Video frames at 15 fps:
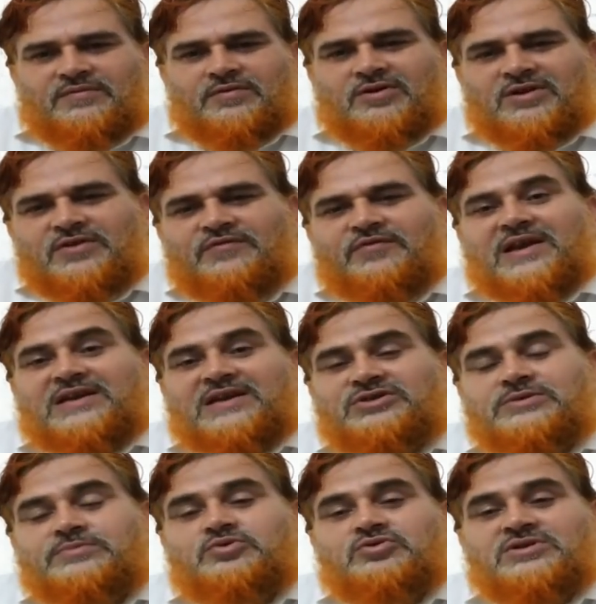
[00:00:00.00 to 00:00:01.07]
for the
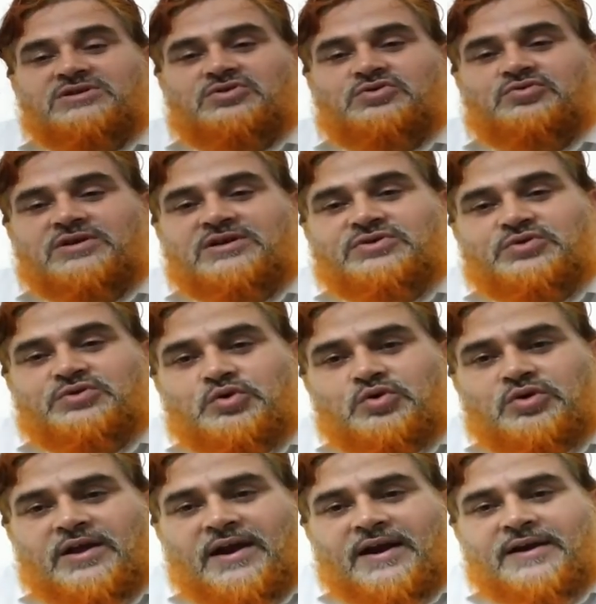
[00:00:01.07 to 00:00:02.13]
fellowship to the students
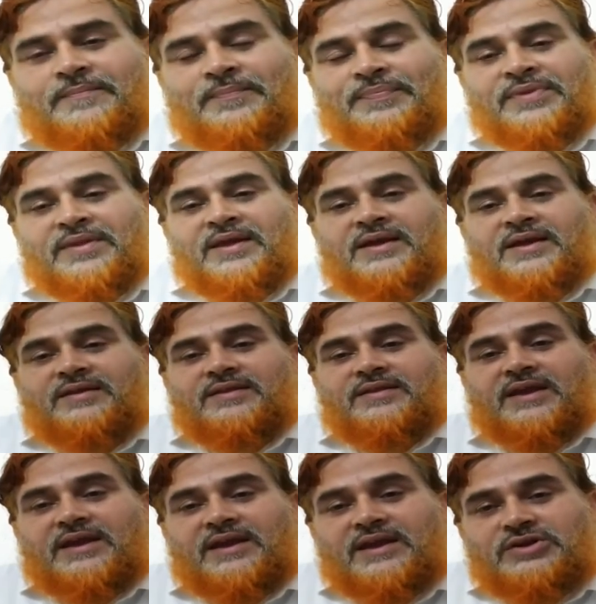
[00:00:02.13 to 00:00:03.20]
so that
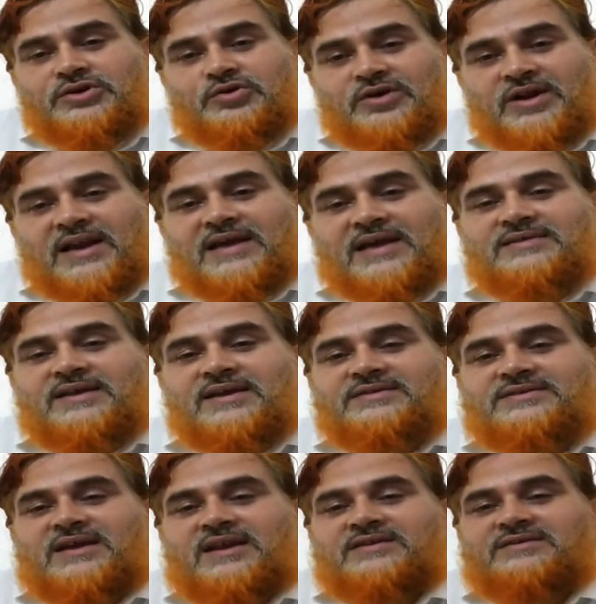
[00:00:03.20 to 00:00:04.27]
they can utilize their
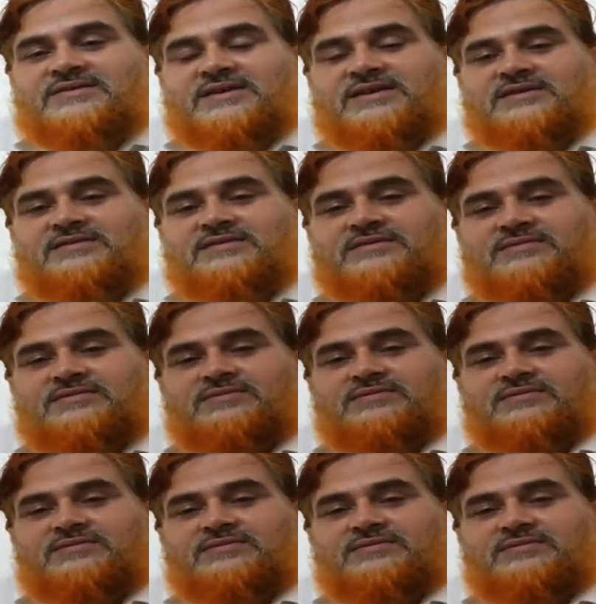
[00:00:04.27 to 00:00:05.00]
challenges